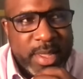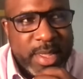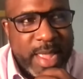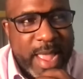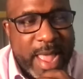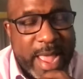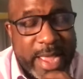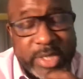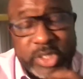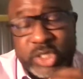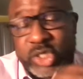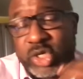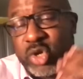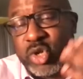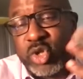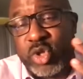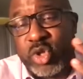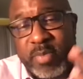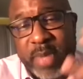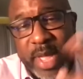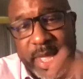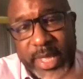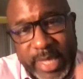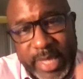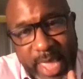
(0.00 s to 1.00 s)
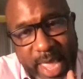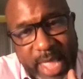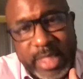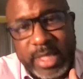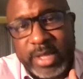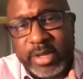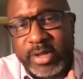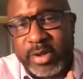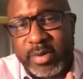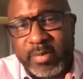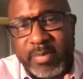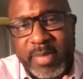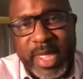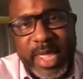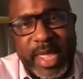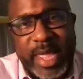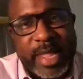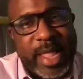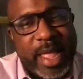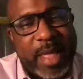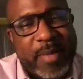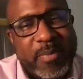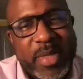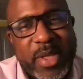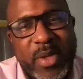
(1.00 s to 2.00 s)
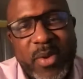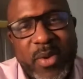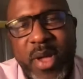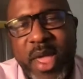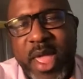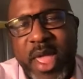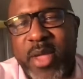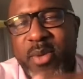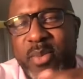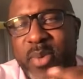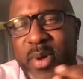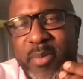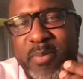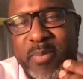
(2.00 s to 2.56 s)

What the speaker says: I can show you my calendar, man. I mean, we were